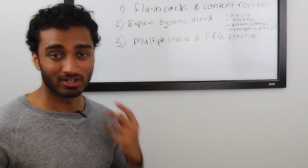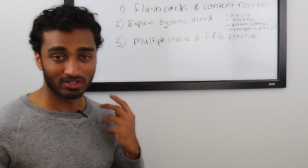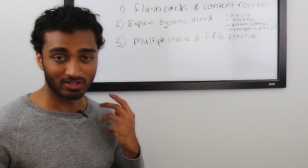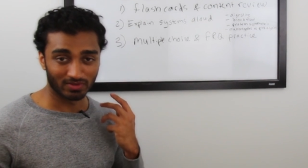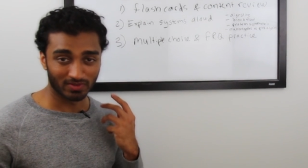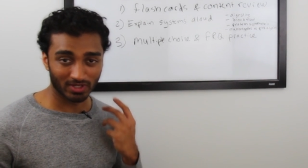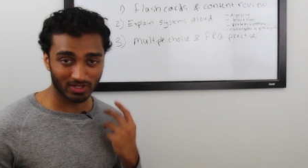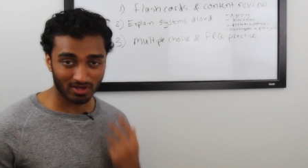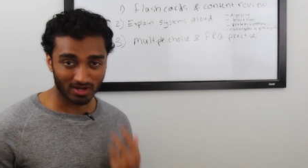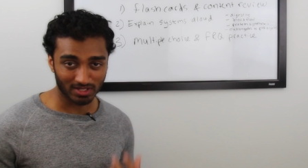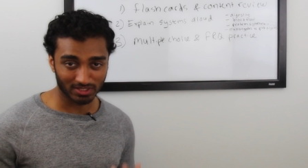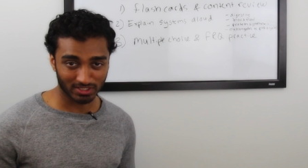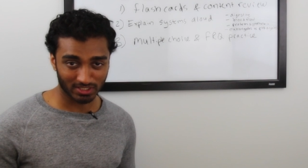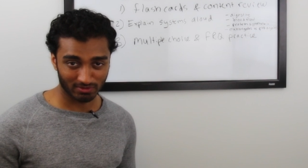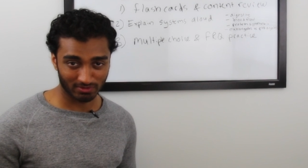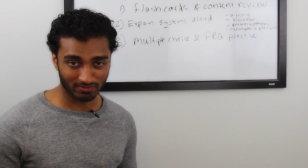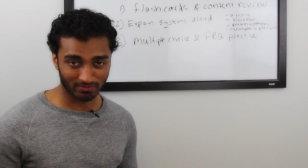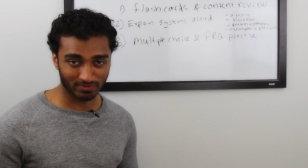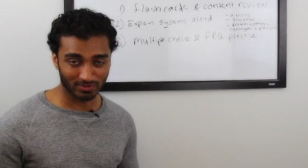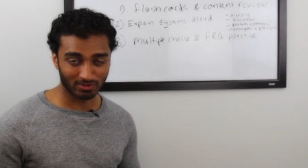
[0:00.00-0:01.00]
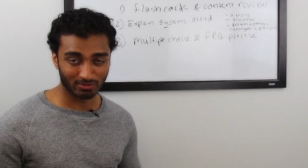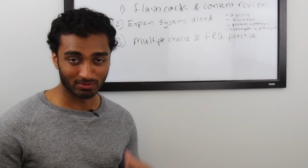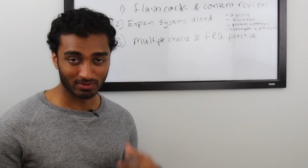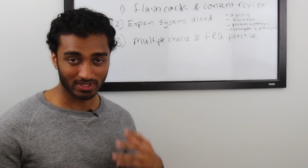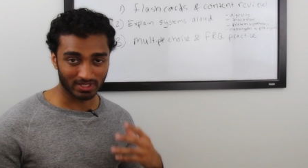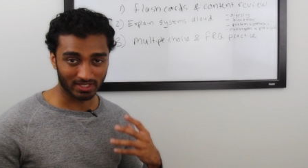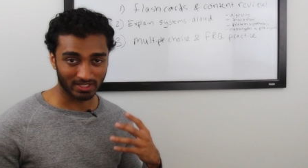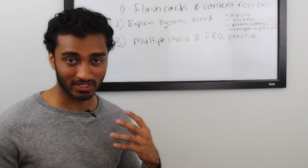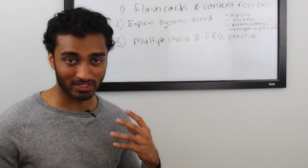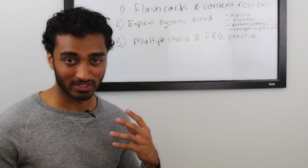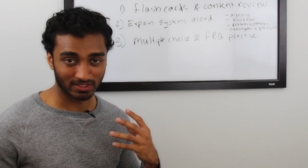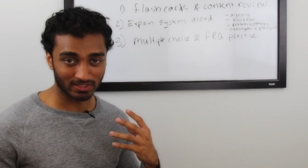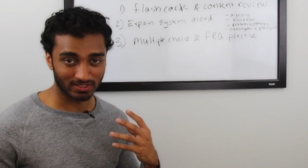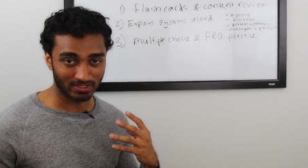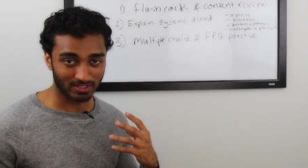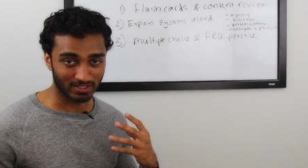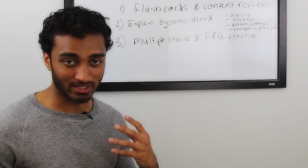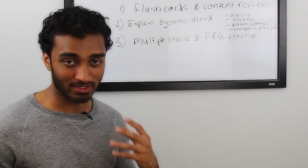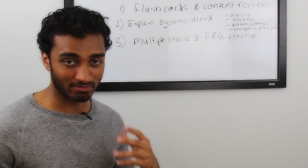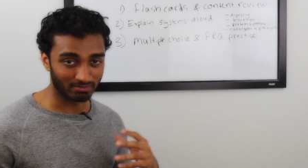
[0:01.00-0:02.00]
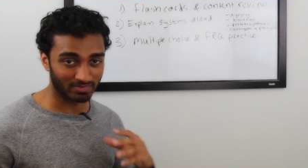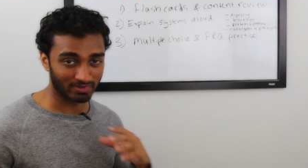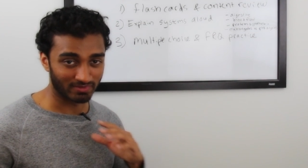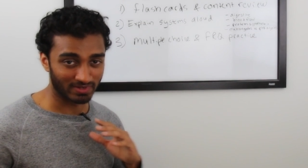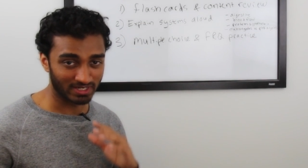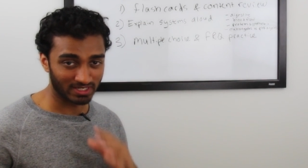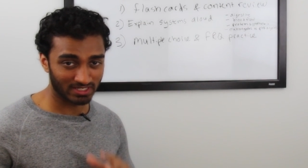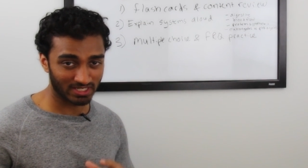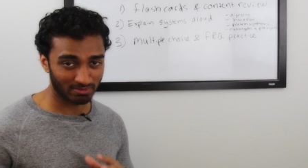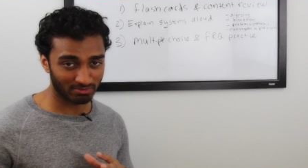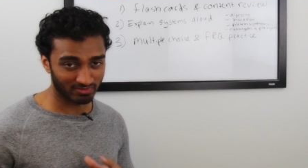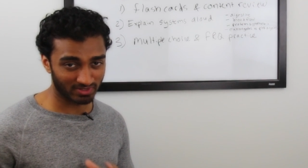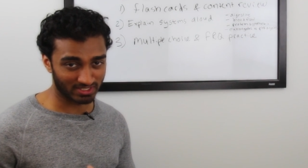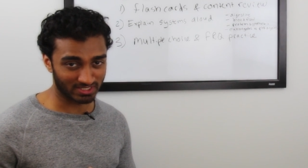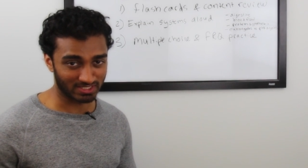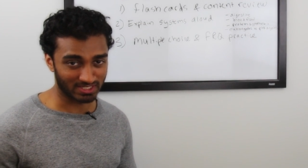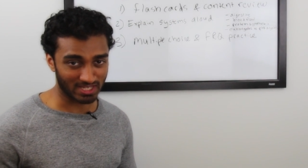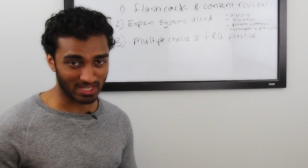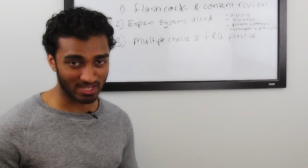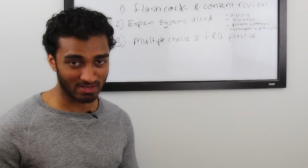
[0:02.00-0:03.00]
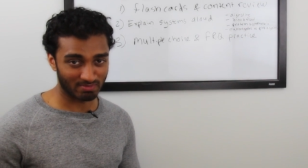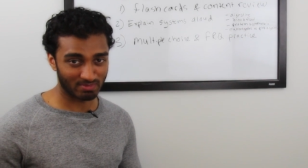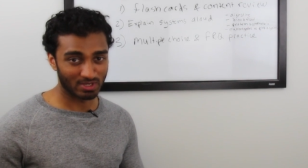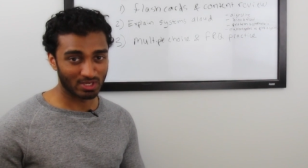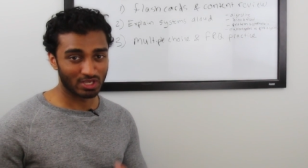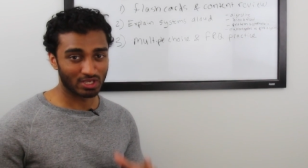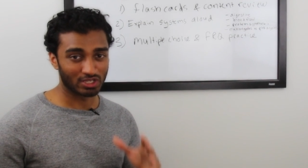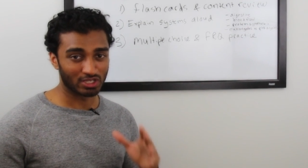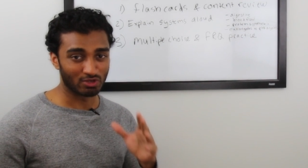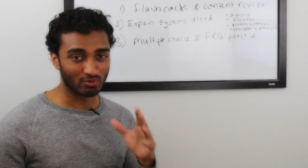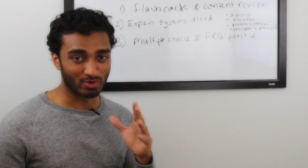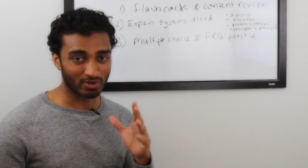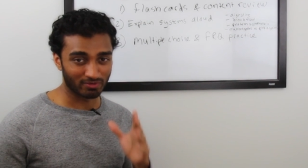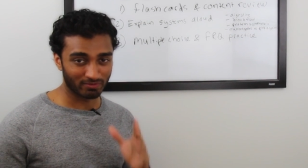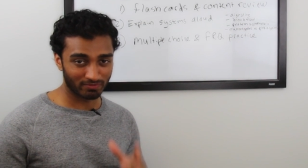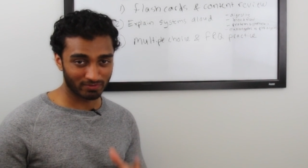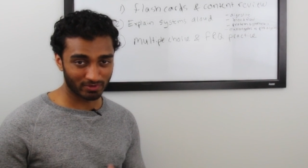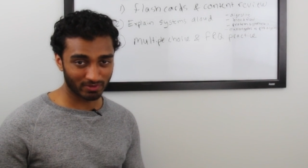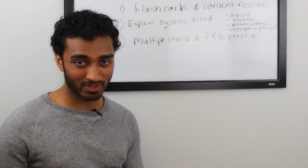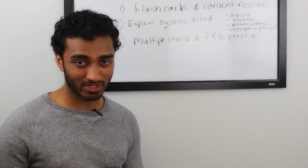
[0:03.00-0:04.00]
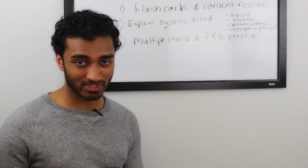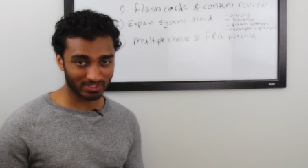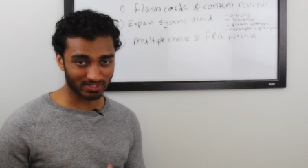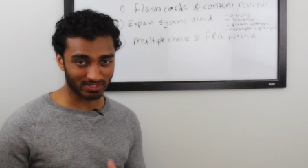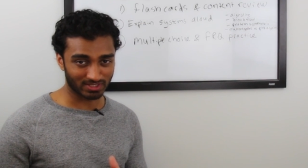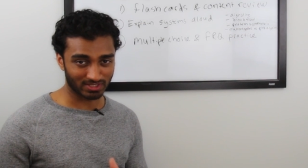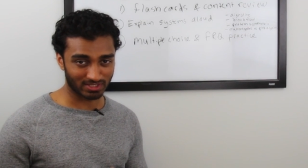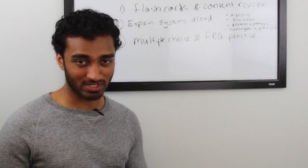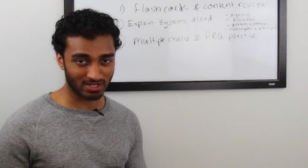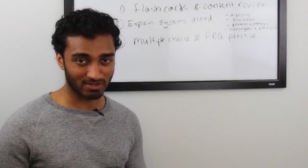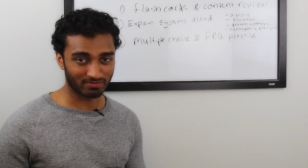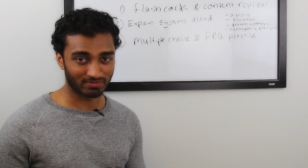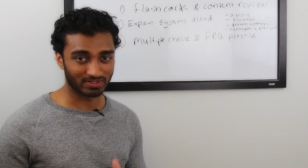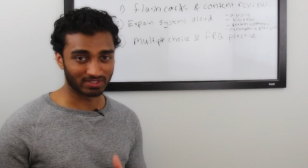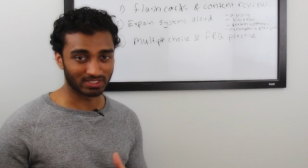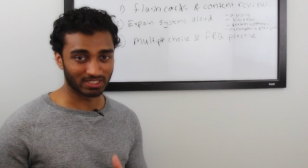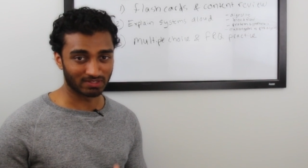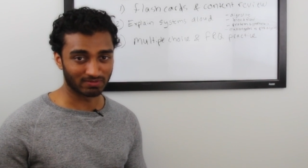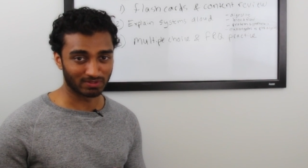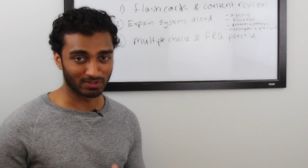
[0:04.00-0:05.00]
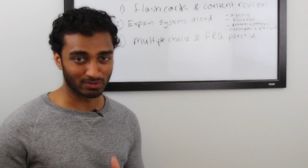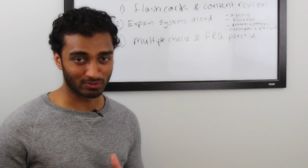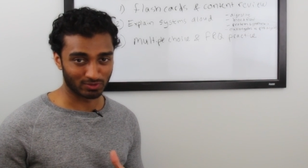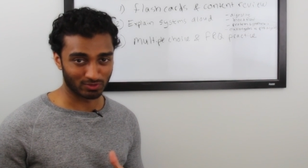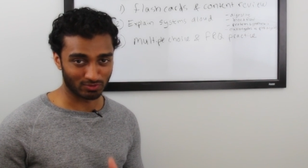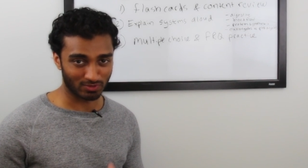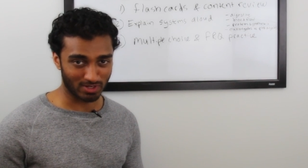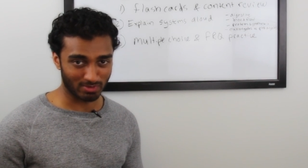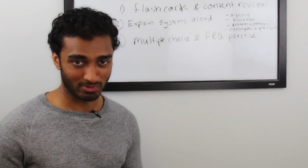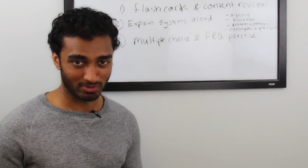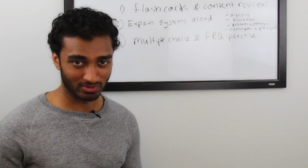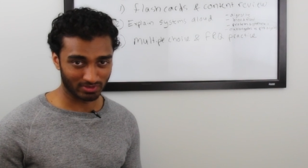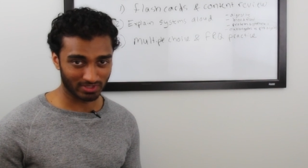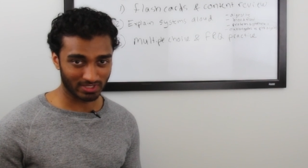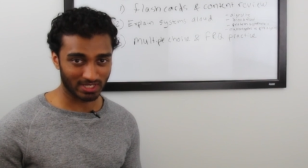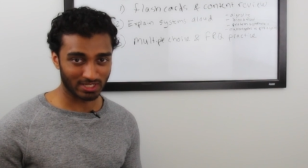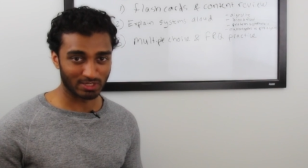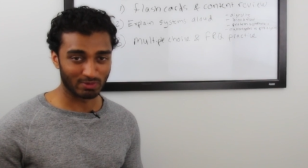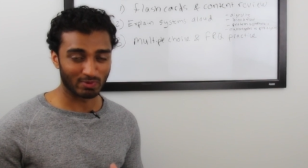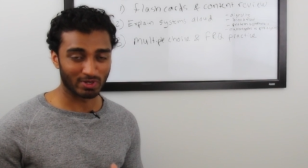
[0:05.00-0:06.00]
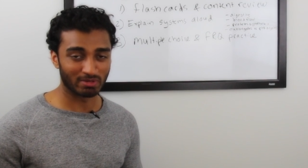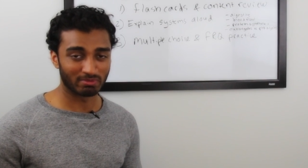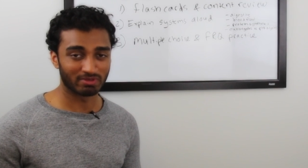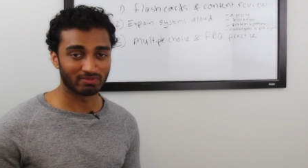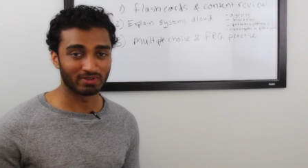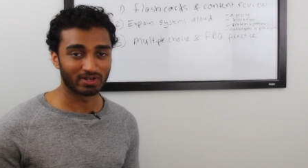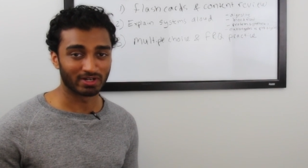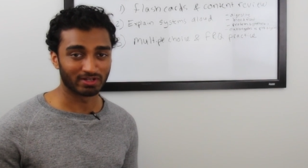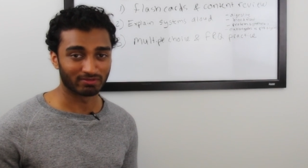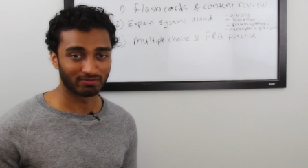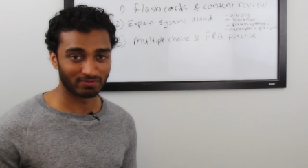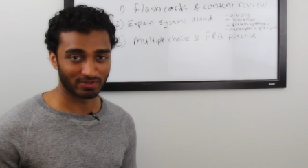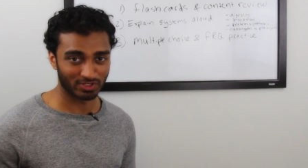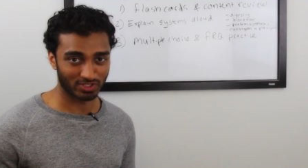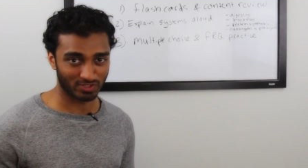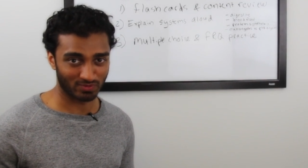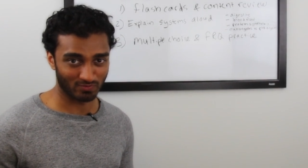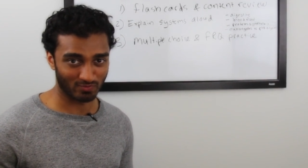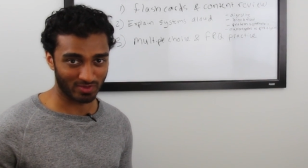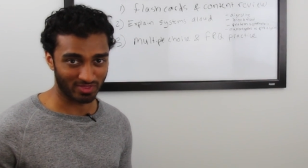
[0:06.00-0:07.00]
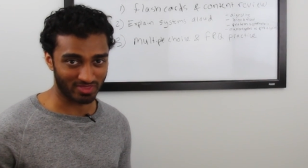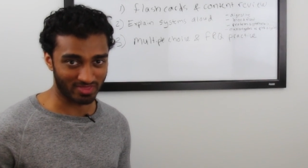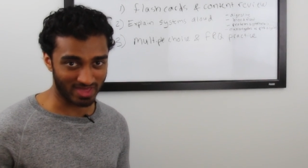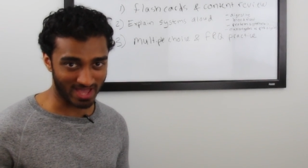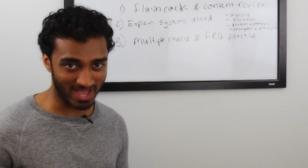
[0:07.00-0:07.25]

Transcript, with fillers: During the content review and um, of any type of exam, you want to focus on stuff that's giving you trouble, and you want to be very efficient with